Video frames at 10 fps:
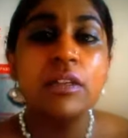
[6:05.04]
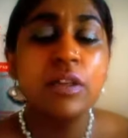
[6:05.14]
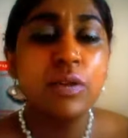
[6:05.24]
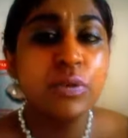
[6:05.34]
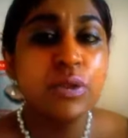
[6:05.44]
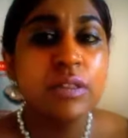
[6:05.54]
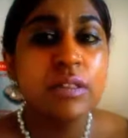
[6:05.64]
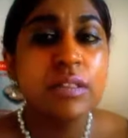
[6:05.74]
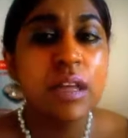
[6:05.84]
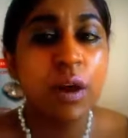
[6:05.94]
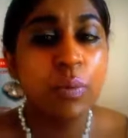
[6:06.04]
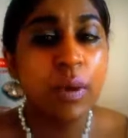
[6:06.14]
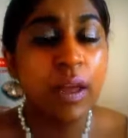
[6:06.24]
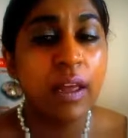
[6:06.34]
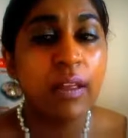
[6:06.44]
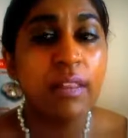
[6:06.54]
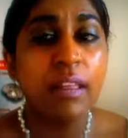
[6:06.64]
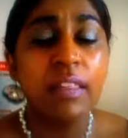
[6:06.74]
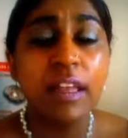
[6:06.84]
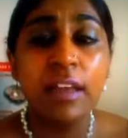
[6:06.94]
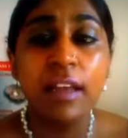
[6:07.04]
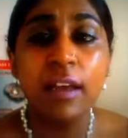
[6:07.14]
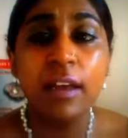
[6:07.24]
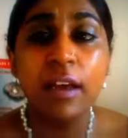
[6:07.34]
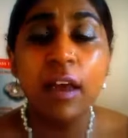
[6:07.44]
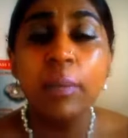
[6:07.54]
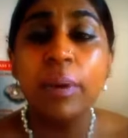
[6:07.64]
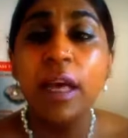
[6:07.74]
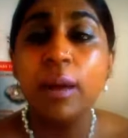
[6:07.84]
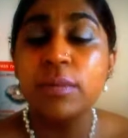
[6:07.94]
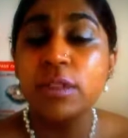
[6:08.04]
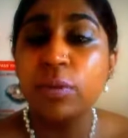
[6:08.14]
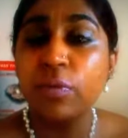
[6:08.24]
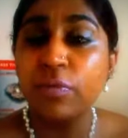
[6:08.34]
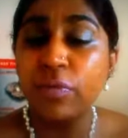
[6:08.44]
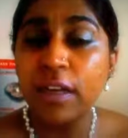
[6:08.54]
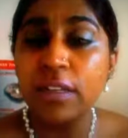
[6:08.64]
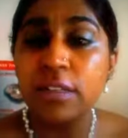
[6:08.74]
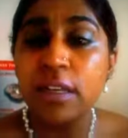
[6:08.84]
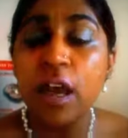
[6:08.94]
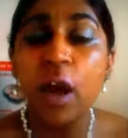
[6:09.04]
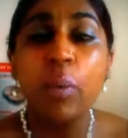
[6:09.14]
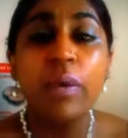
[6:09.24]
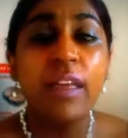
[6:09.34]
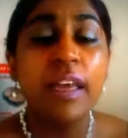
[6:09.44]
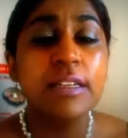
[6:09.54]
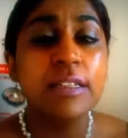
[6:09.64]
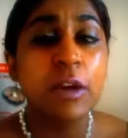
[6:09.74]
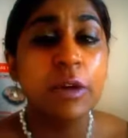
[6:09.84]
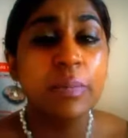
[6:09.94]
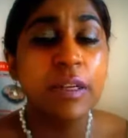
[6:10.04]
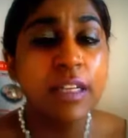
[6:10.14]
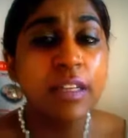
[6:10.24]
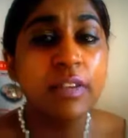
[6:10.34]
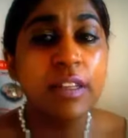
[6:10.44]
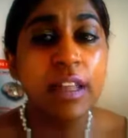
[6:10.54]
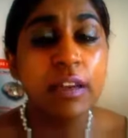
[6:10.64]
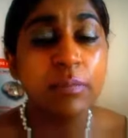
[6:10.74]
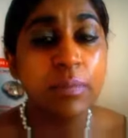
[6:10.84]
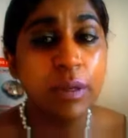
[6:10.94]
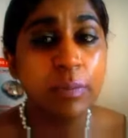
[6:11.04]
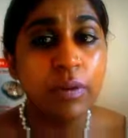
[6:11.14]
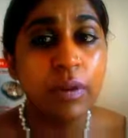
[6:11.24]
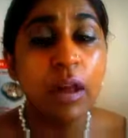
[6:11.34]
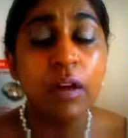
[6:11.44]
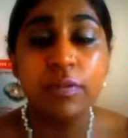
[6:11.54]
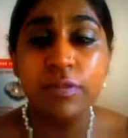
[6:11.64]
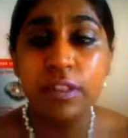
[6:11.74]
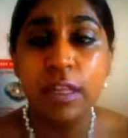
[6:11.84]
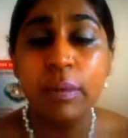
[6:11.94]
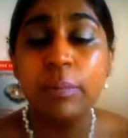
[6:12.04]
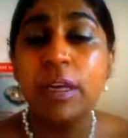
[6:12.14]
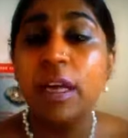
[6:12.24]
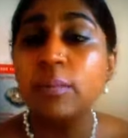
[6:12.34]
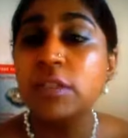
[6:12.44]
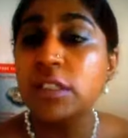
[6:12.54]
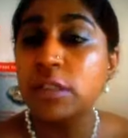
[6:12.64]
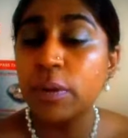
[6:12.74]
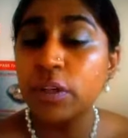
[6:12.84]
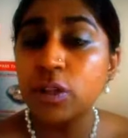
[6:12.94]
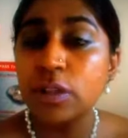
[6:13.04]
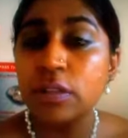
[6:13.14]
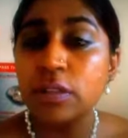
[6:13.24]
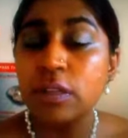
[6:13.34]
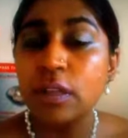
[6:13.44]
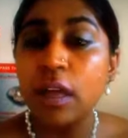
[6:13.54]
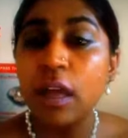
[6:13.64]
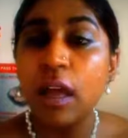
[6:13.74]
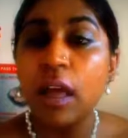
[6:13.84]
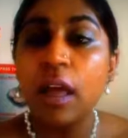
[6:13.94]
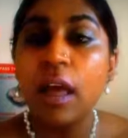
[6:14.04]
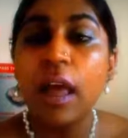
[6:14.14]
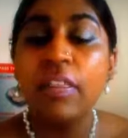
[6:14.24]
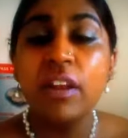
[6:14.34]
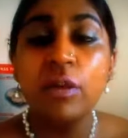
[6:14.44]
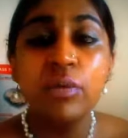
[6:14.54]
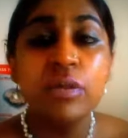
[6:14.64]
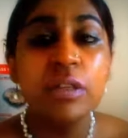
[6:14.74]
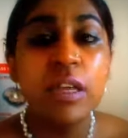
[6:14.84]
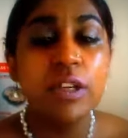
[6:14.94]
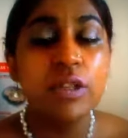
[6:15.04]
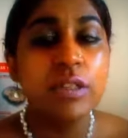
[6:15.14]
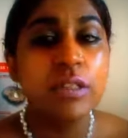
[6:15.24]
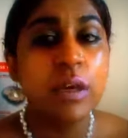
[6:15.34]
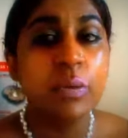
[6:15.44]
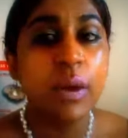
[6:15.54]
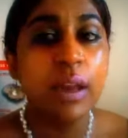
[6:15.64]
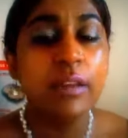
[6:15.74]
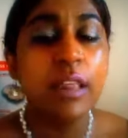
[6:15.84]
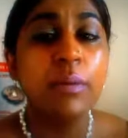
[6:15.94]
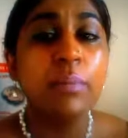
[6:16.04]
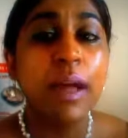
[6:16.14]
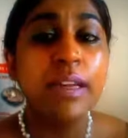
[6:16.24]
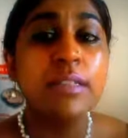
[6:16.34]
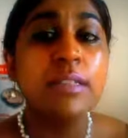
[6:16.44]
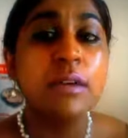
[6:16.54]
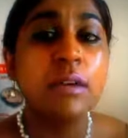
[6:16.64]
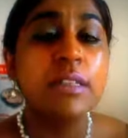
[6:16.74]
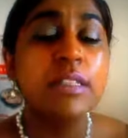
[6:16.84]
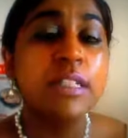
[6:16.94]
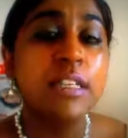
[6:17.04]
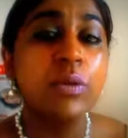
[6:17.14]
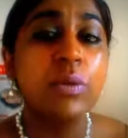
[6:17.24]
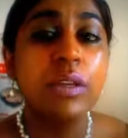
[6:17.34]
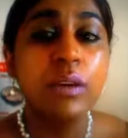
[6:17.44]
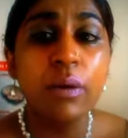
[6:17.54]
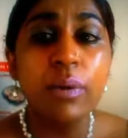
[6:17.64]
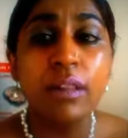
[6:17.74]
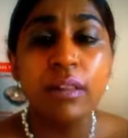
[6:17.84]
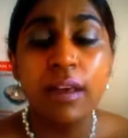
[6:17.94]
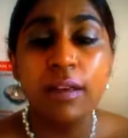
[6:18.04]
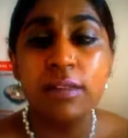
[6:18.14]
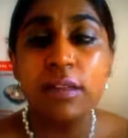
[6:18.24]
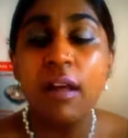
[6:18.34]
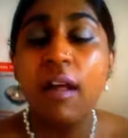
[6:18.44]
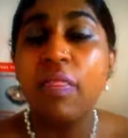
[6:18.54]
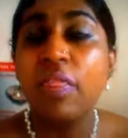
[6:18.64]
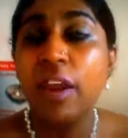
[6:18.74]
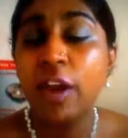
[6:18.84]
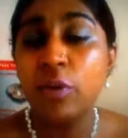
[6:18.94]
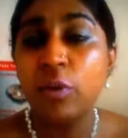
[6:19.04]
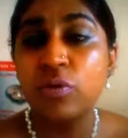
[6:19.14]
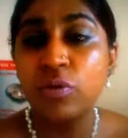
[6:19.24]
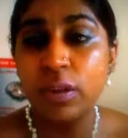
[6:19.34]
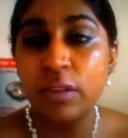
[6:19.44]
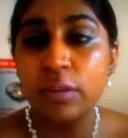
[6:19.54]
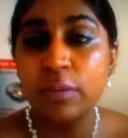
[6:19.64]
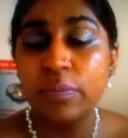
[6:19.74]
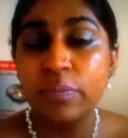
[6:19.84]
Delusions are where their thinking becomes so fixed, where they can start believing that people are after them and become suspicious. And the hallucinations are when they might start seeing or hearing things that are not real.